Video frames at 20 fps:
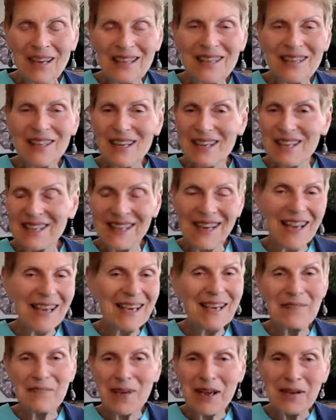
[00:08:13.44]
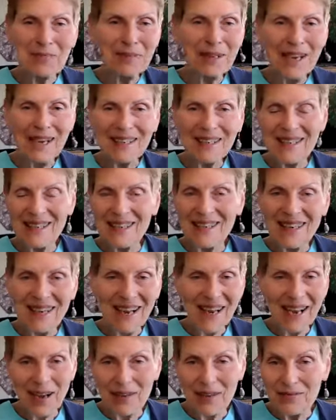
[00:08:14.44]
just taking my plants in and
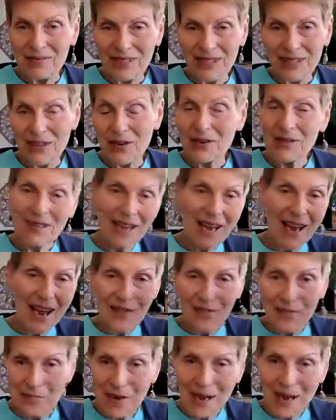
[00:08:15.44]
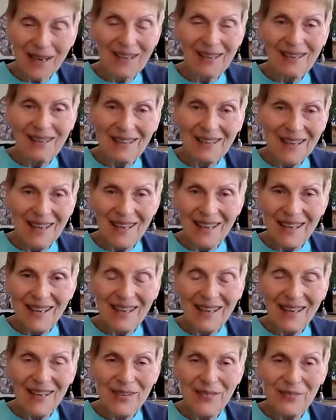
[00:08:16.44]
out. So it's a half a mile
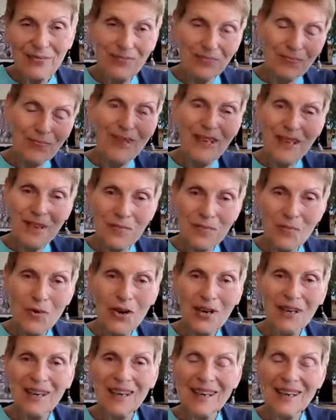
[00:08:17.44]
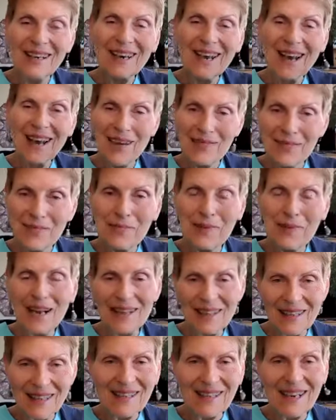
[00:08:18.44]
in the morning and a half a
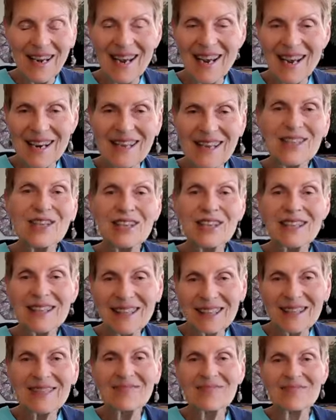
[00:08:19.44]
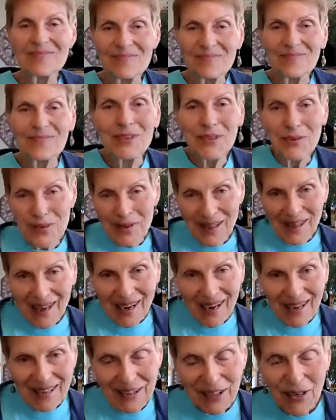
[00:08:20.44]
mile at night, just doing
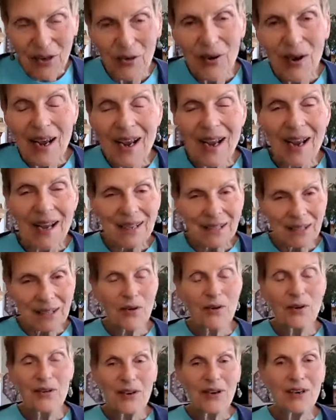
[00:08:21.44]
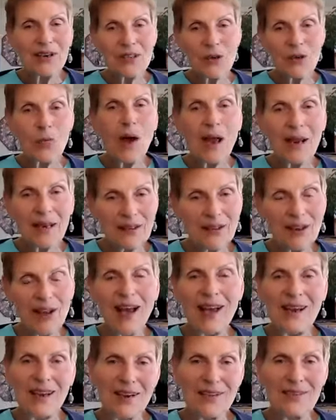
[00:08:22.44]
that. So there is quite a
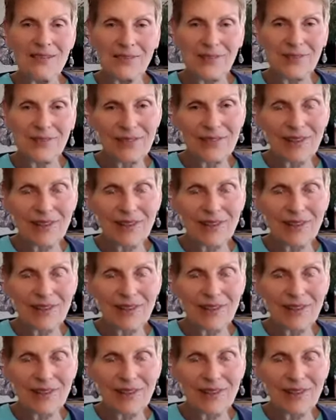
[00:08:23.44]
lot of